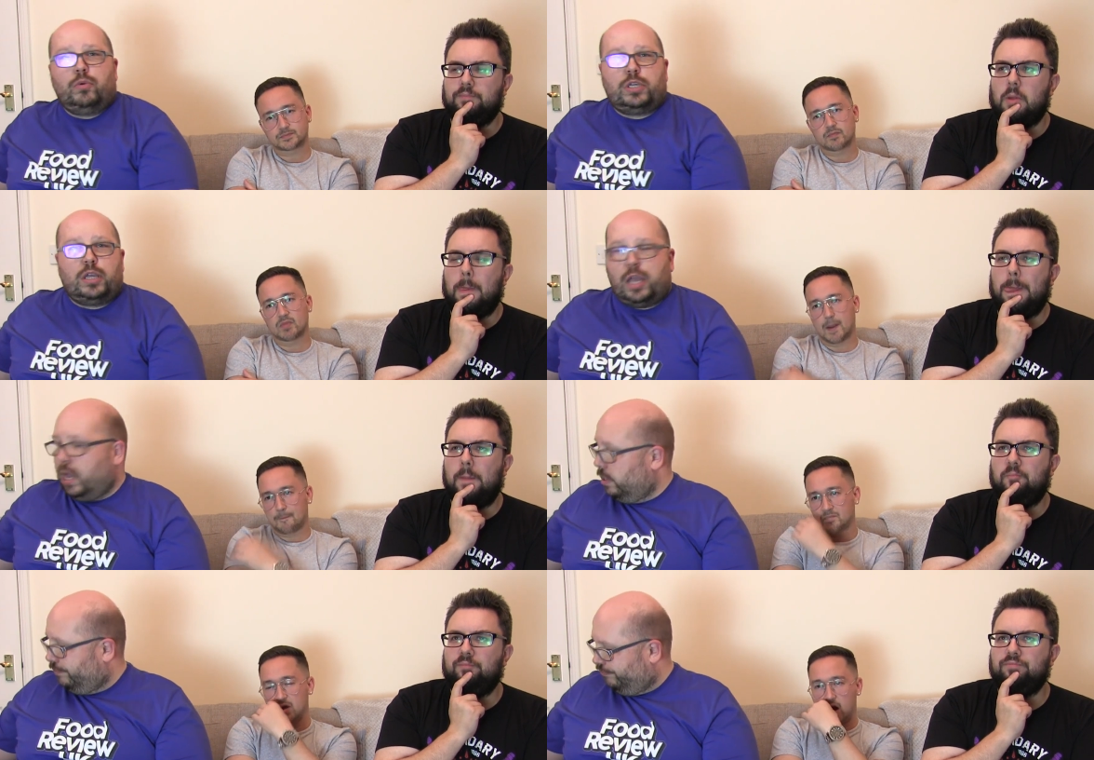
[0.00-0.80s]
Speaker 1: would
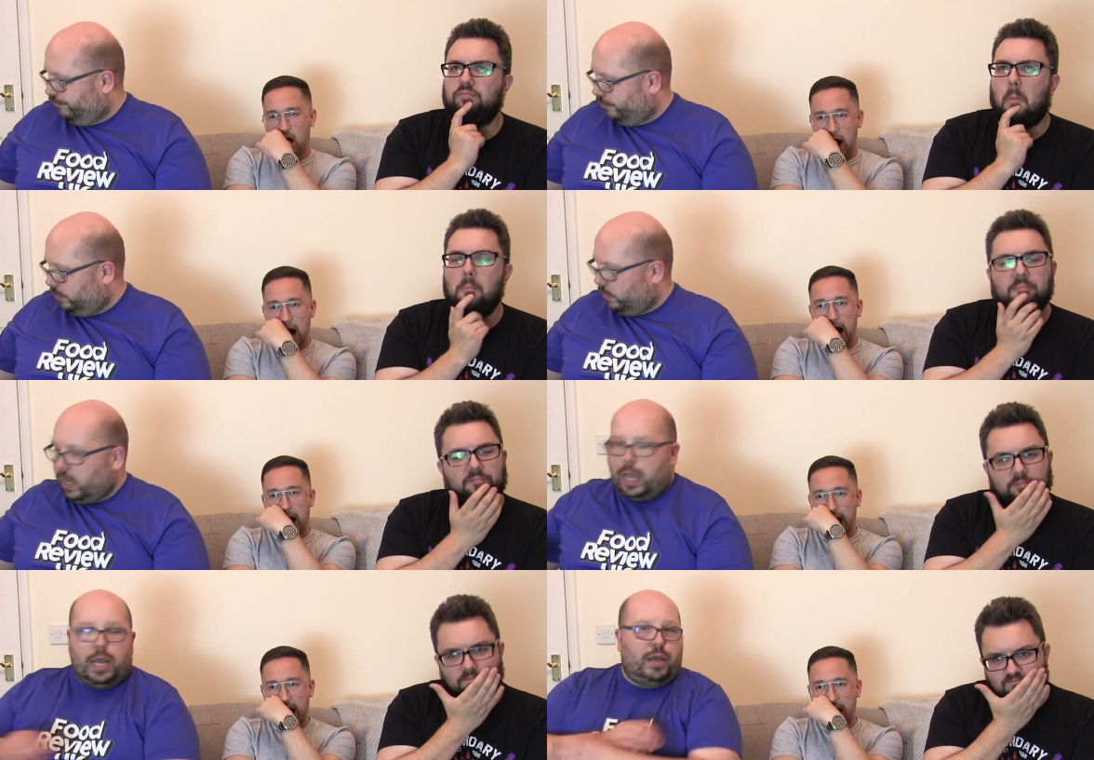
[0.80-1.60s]
concur
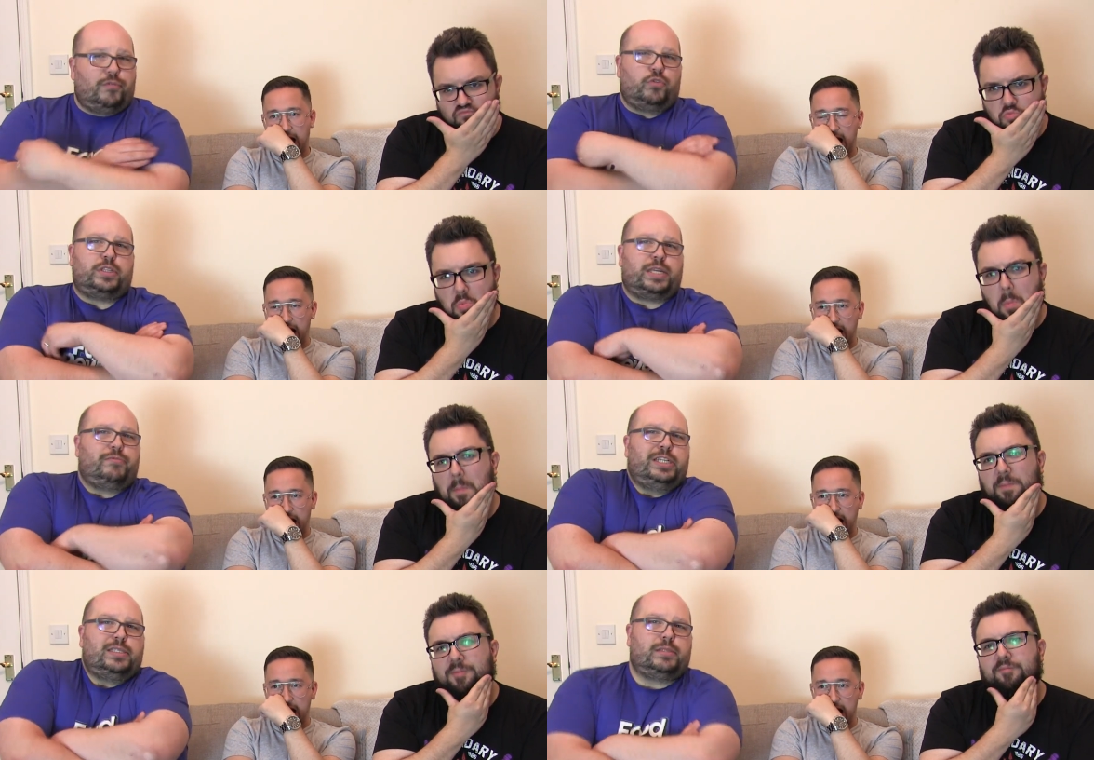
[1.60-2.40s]
uh, for the
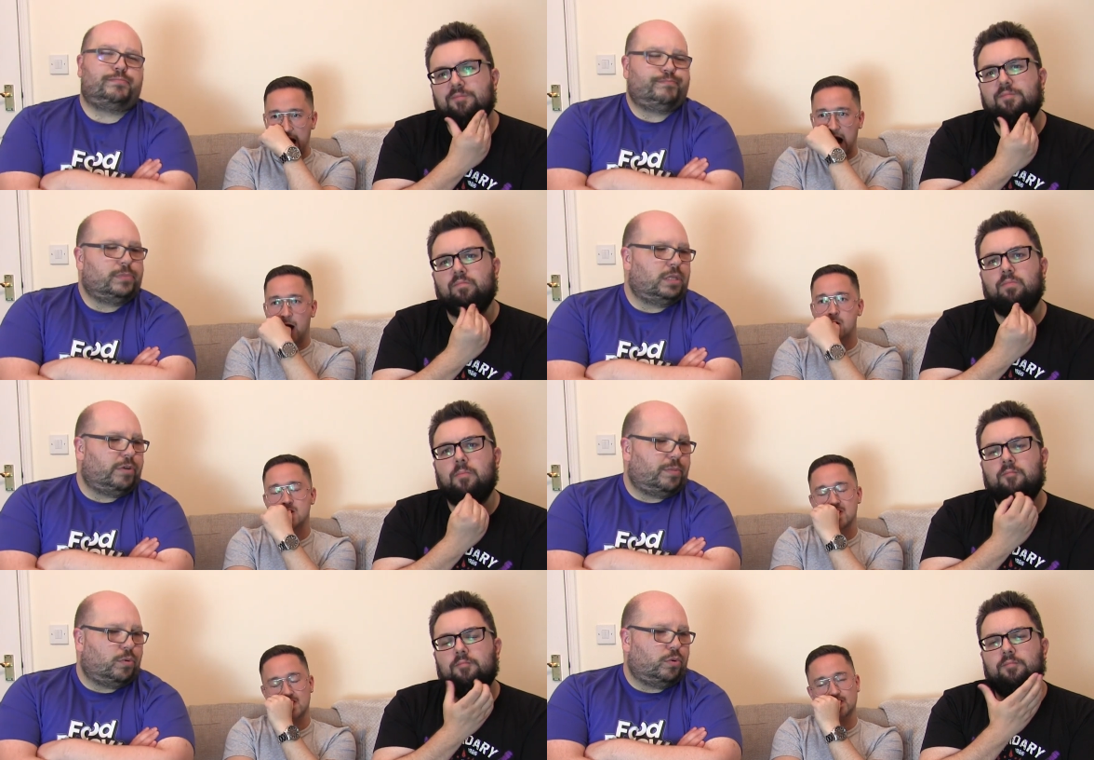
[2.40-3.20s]
same reasons.
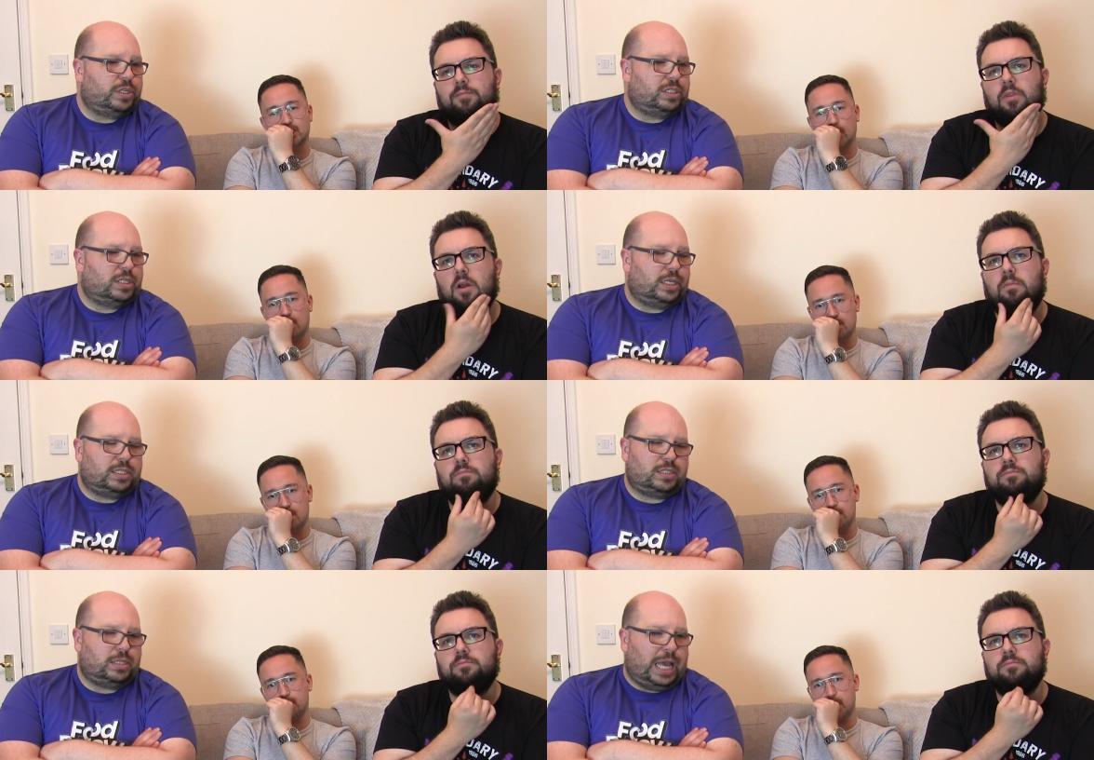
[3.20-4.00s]
Red Bull is
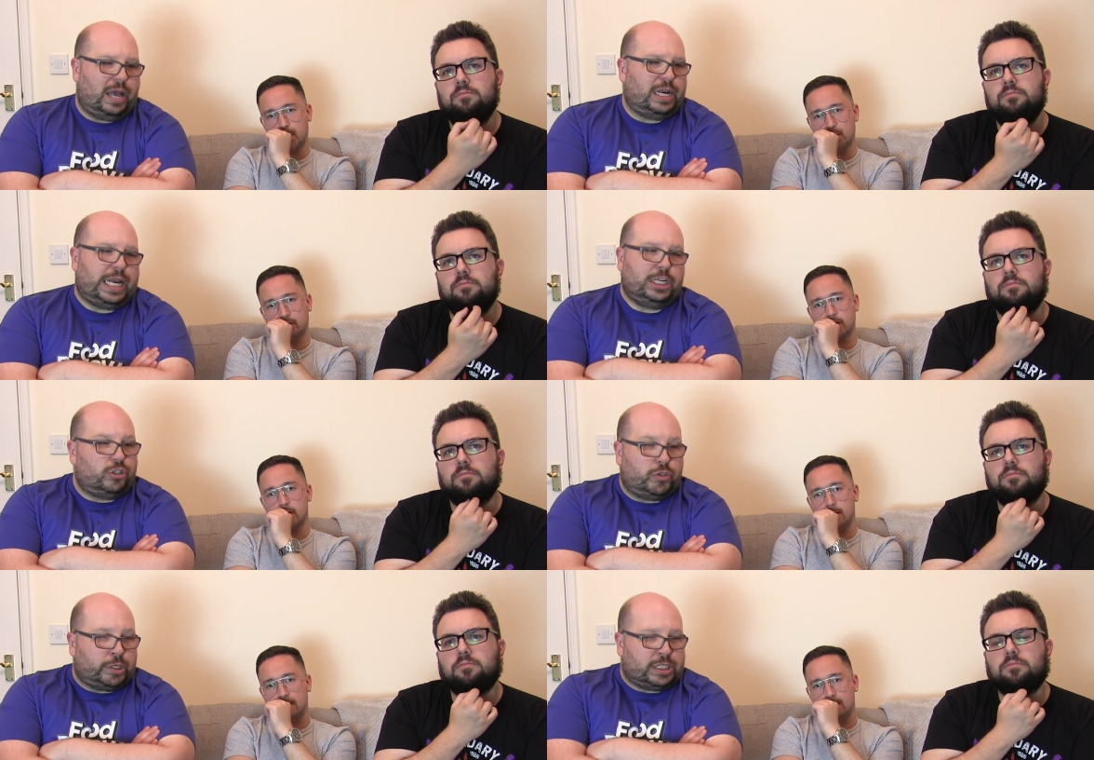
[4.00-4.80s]
is yeah, and
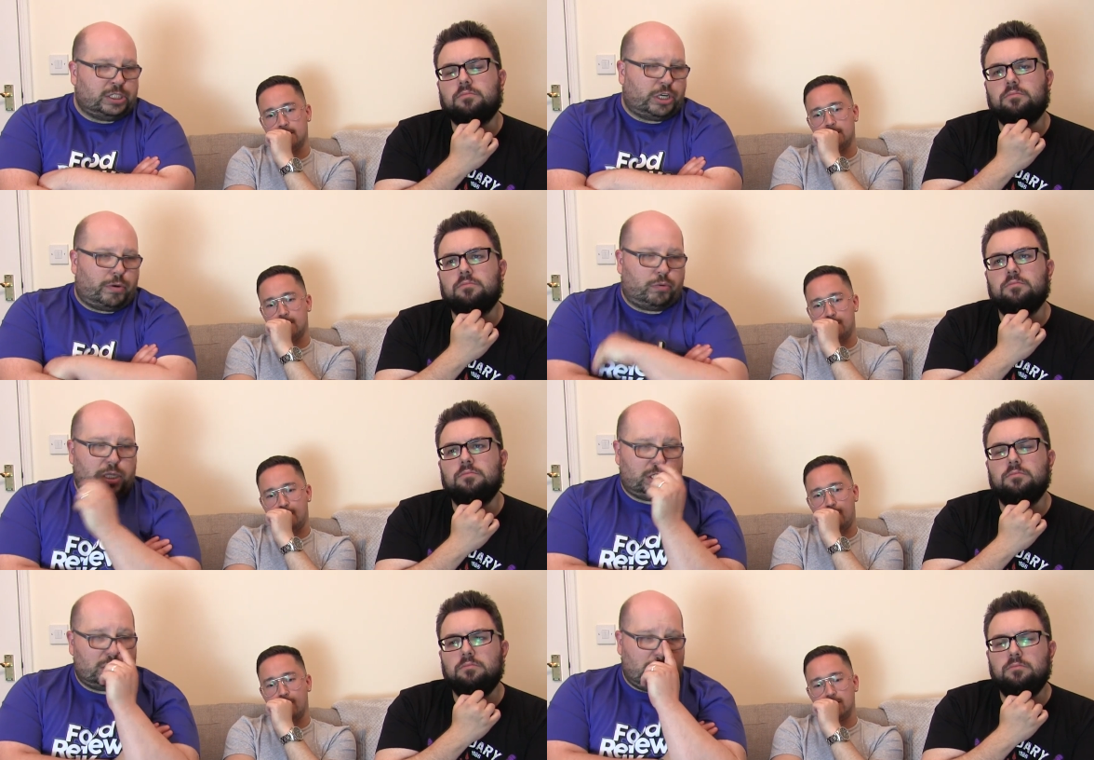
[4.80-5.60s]
energy drinks in general.
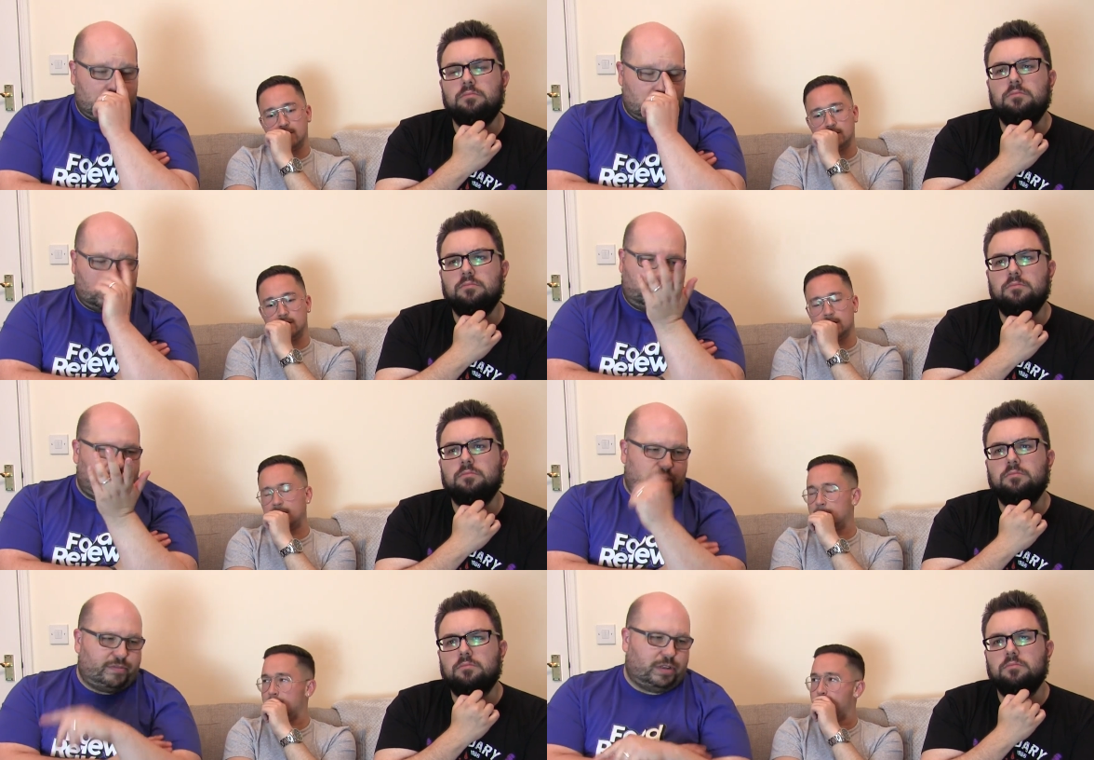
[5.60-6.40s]
They're just it's just not a
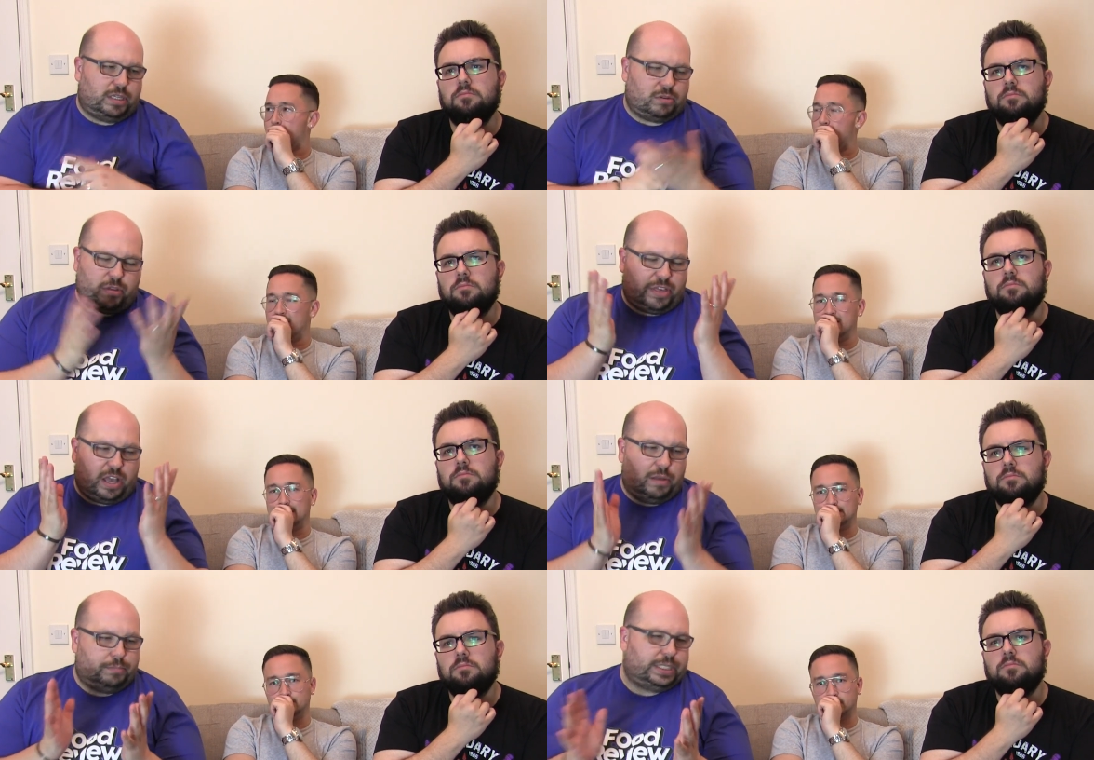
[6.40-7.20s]
flavour. It's not a
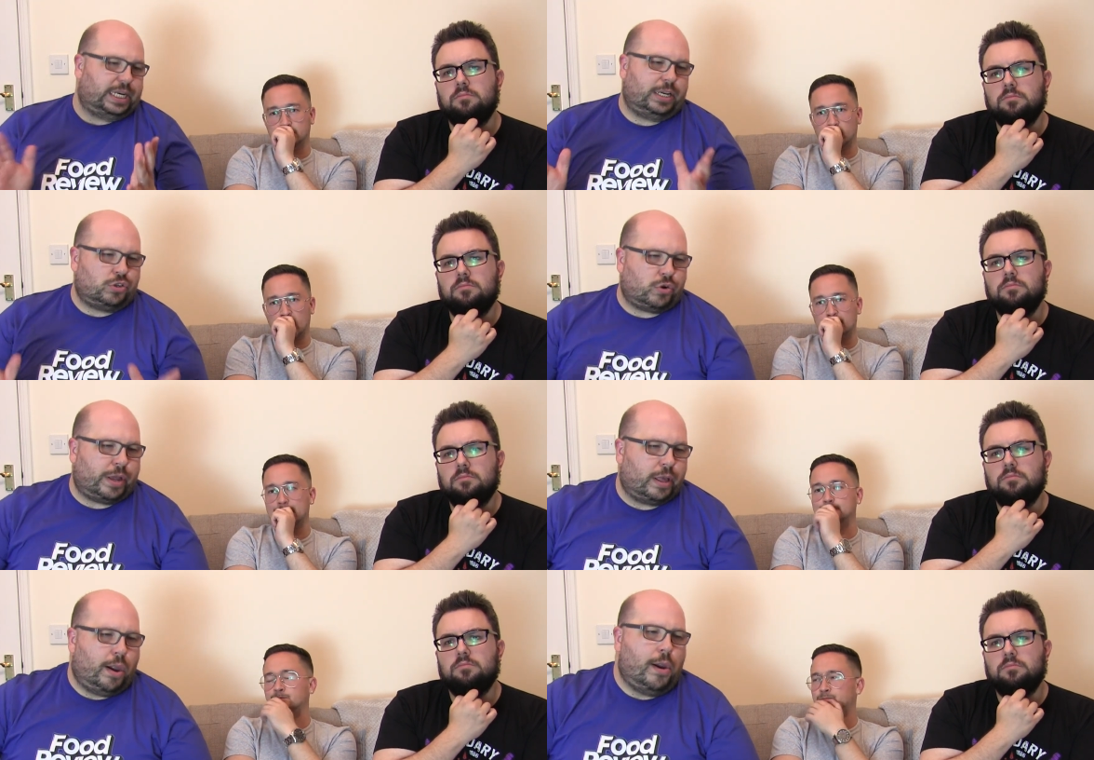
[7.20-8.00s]
thing I particularly
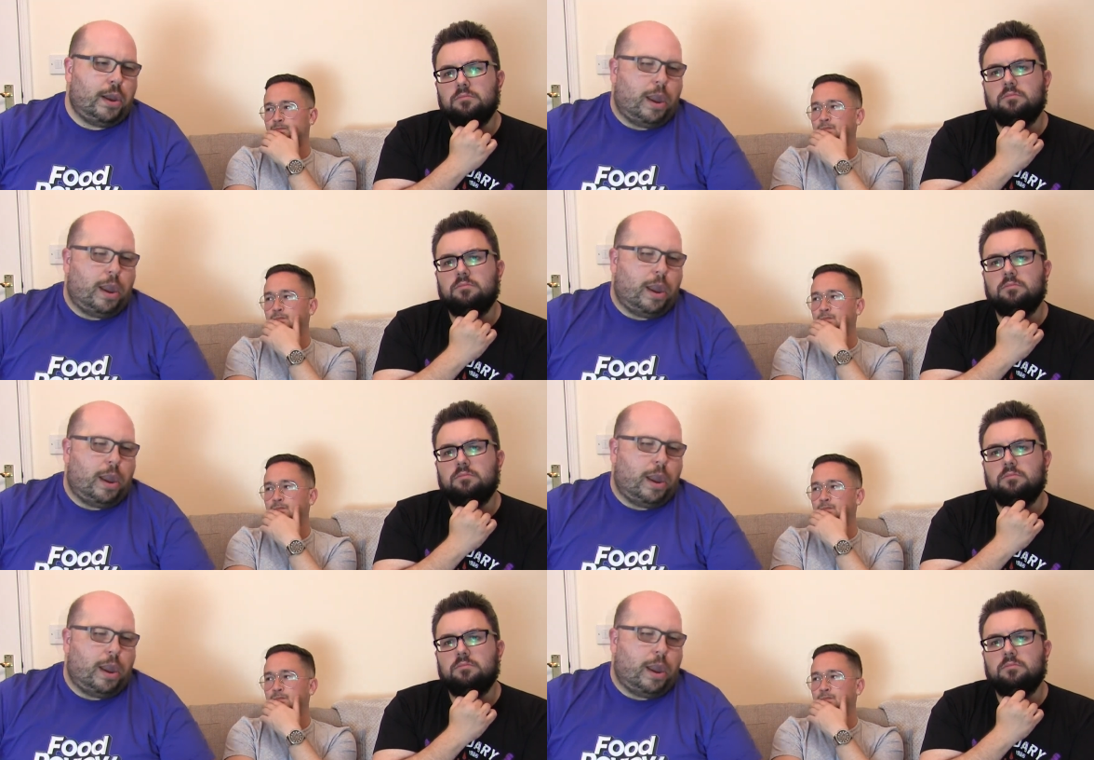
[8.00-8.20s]
enjoy. Mm.